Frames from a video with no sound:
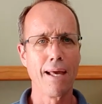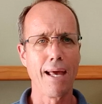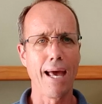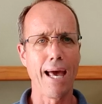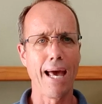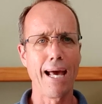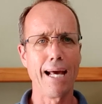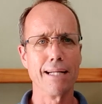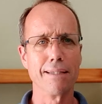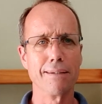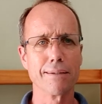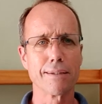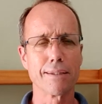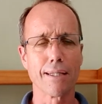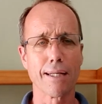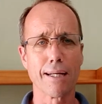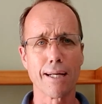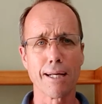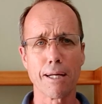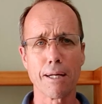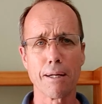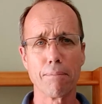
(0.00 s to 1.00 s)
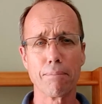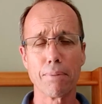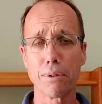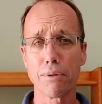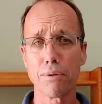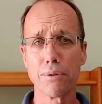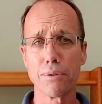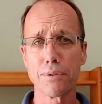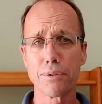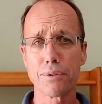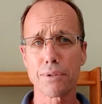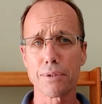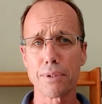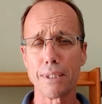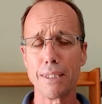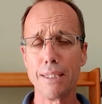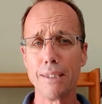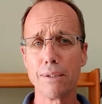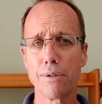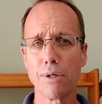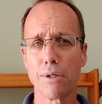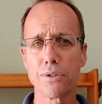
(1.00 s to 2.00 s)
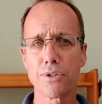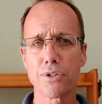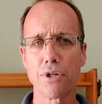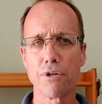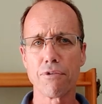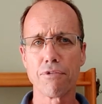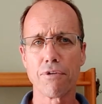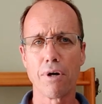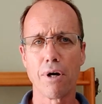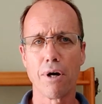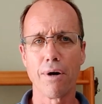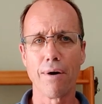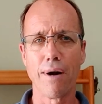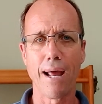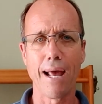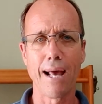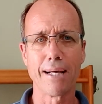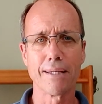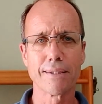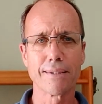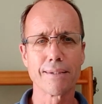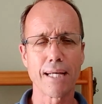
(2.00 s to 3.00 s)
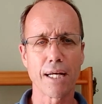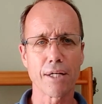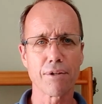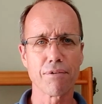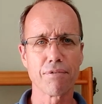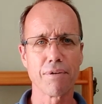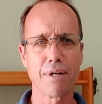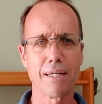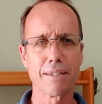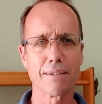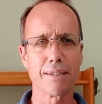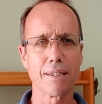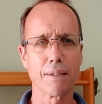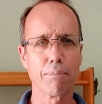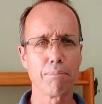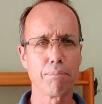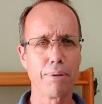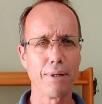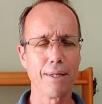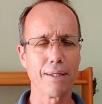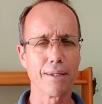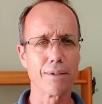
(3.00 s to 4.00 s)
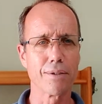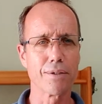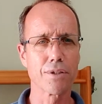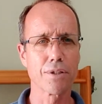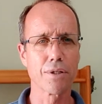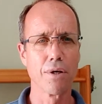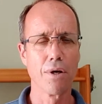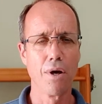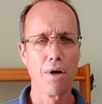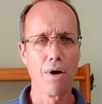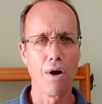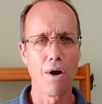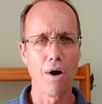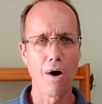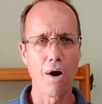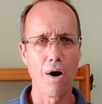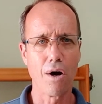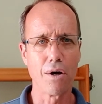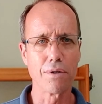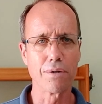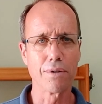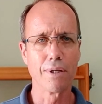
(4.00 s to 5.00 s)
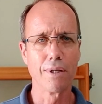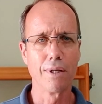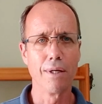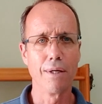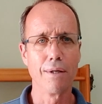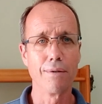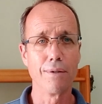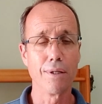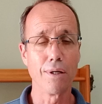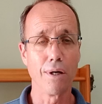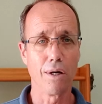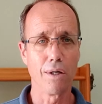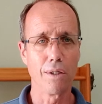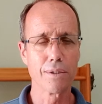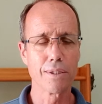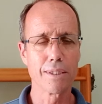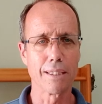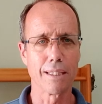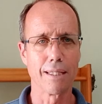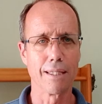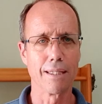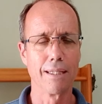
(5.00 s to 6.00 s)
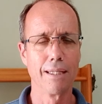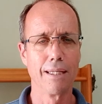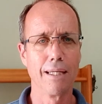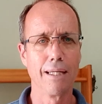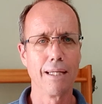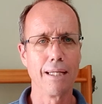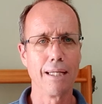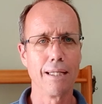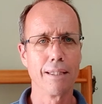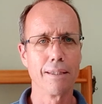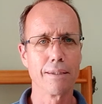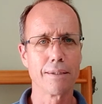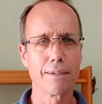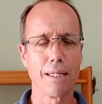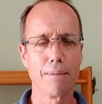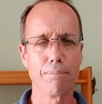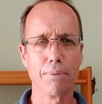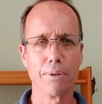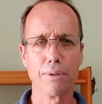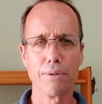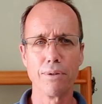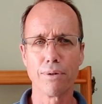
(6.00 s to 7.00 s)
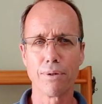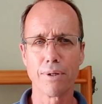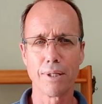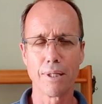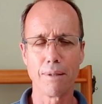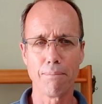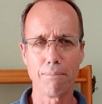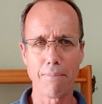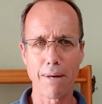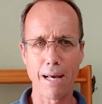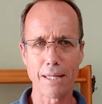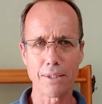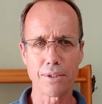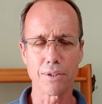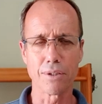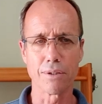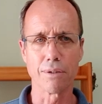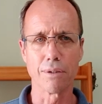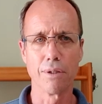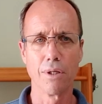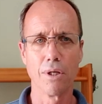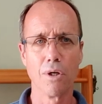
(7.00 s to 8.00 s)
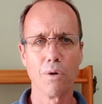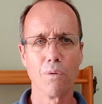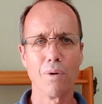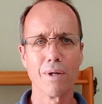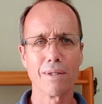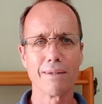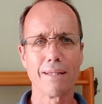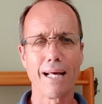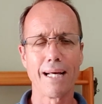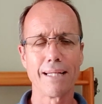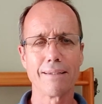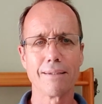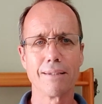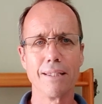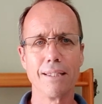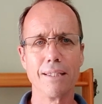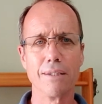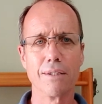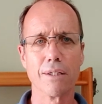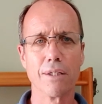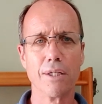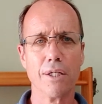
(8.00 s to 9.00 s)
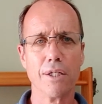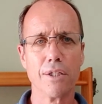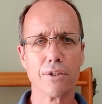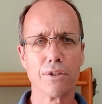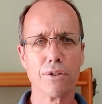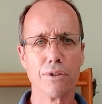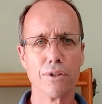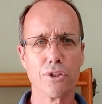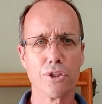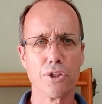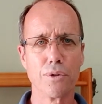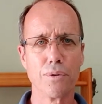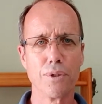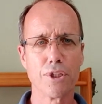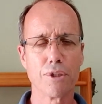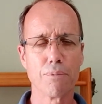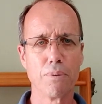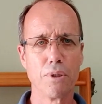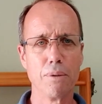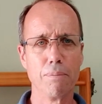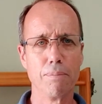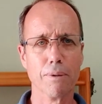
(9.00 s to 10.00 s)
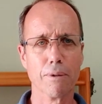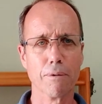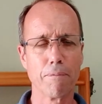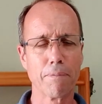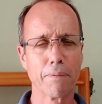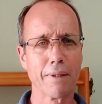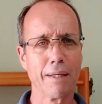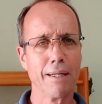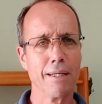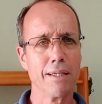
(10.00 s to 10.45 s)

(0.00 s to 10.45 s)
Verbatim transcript: And uh, because he'd gone so far as sacrificing pigs on the altar in the temple, you can imagine what that did to the Jewish people.